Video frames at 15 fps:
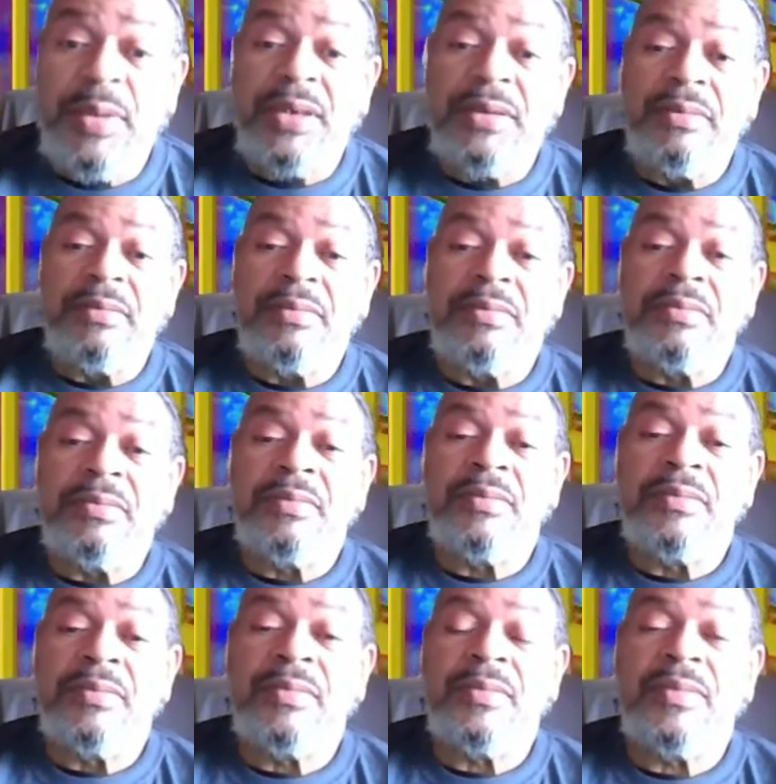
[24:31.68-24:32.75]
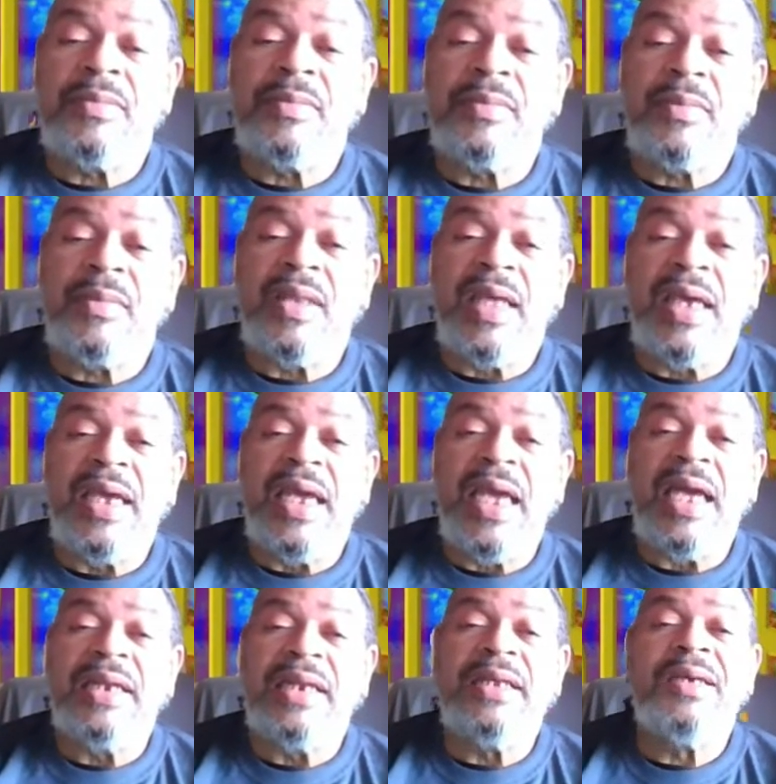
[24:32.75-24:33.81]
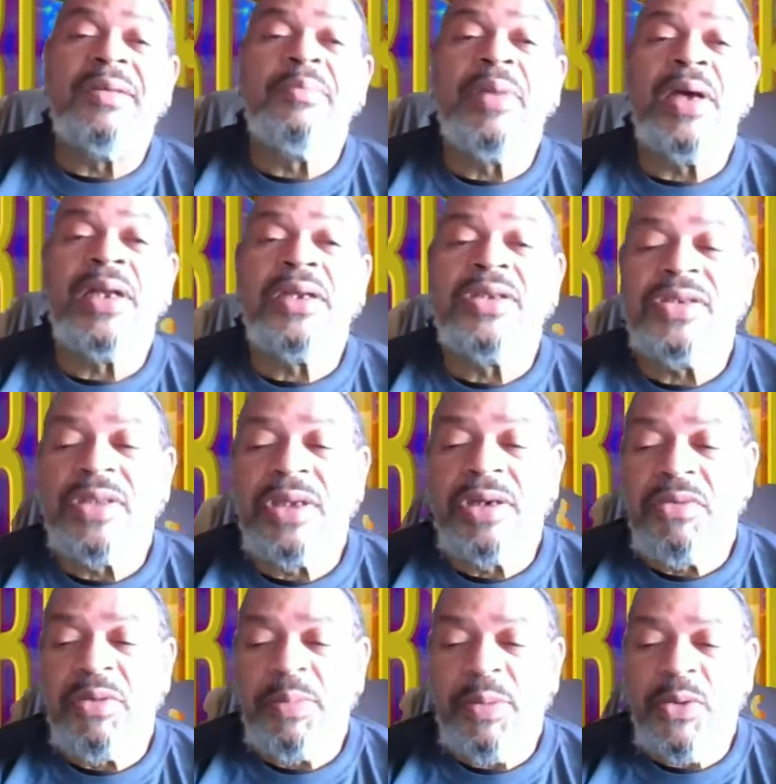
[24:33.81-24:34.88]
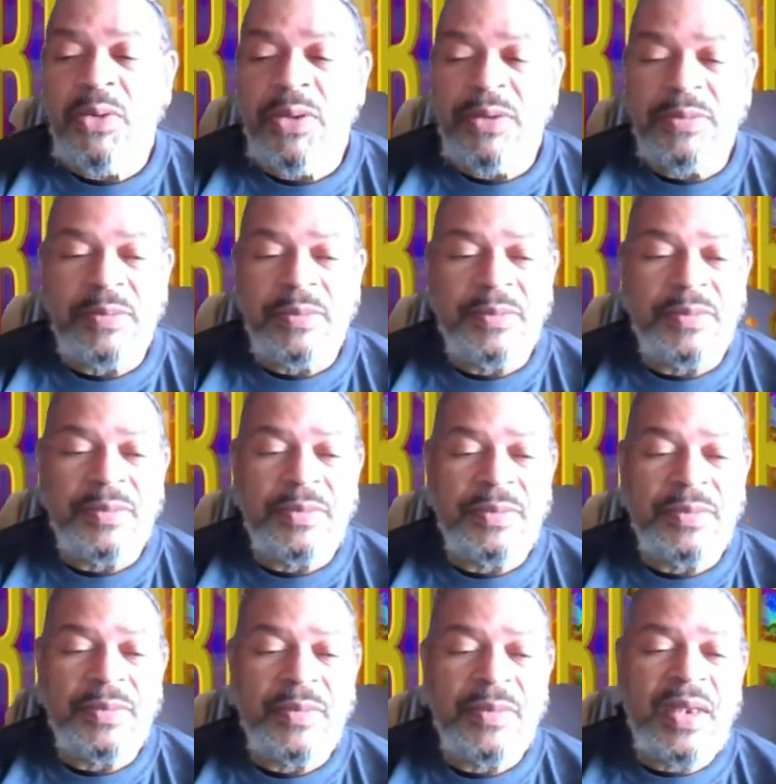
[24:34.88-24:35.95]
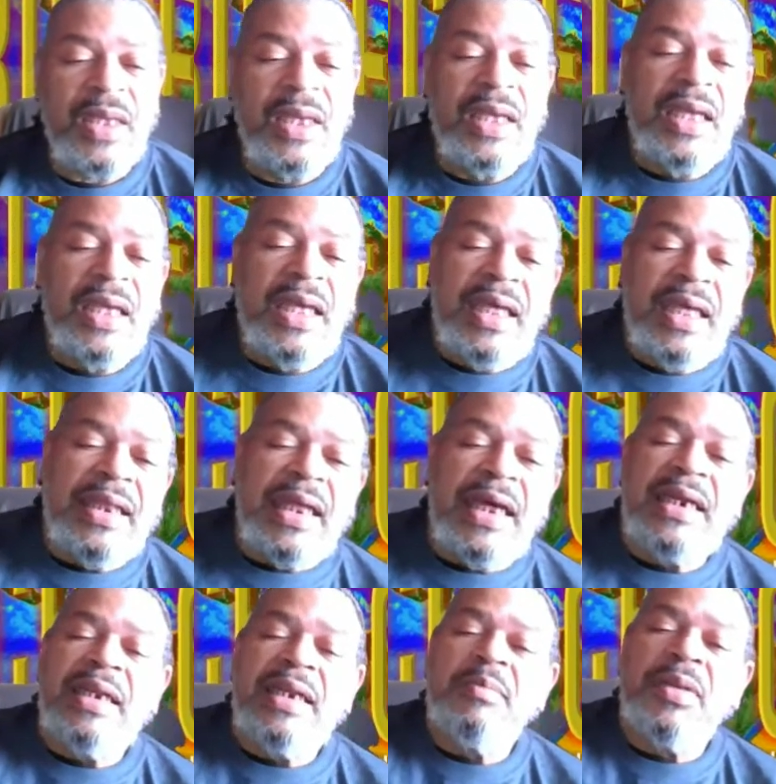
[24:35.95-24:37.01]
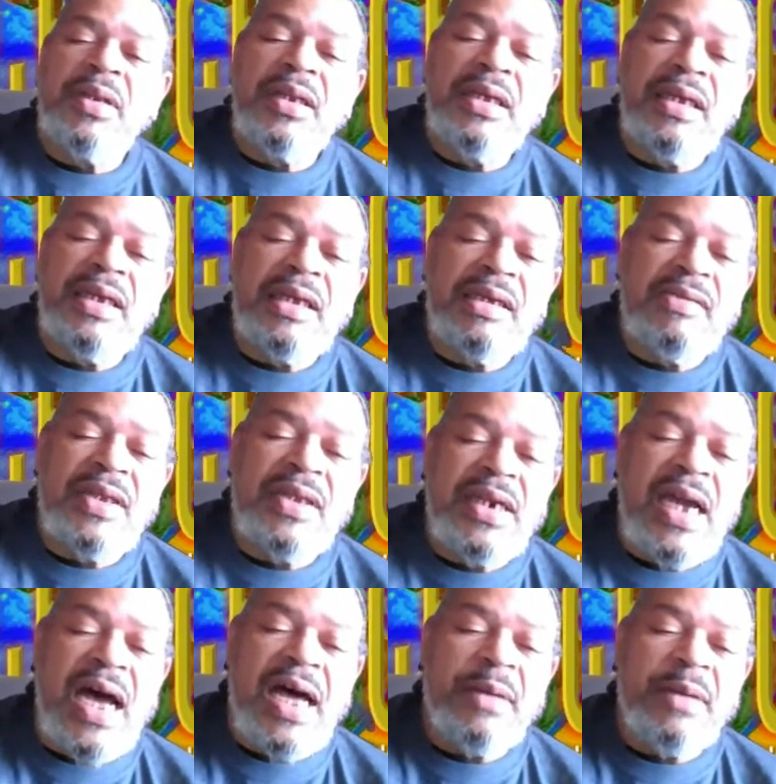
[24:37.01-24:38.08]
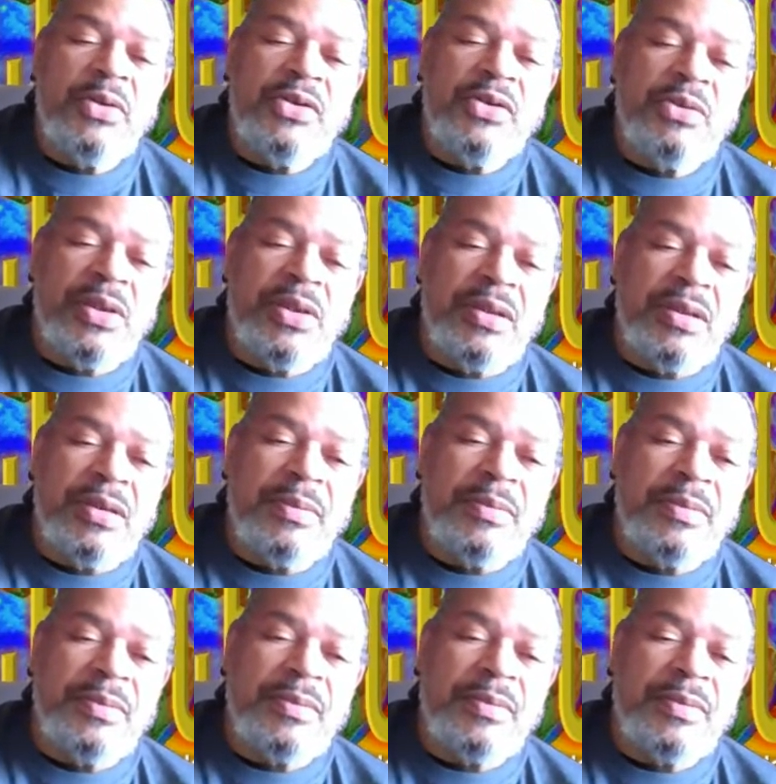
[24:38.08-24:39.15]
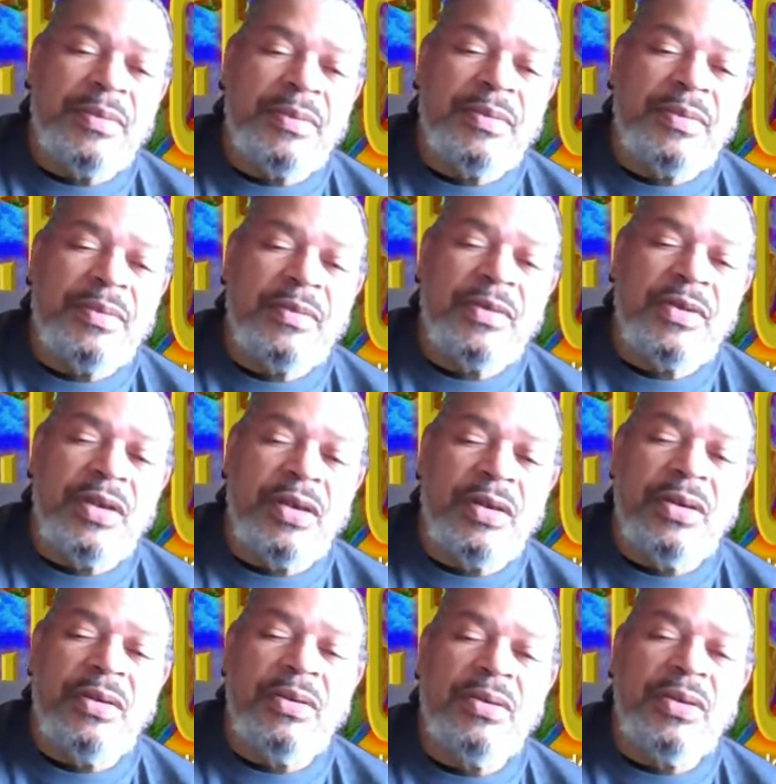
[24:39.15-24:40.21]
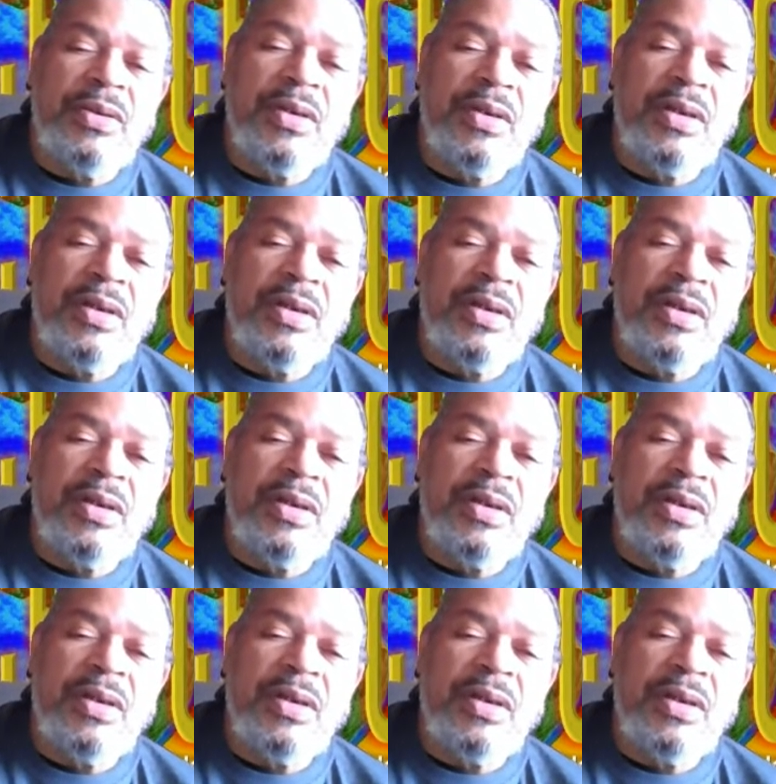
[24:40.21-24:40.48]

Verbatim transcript: but they had to embellish their report. They didn't believe that God was with them. So,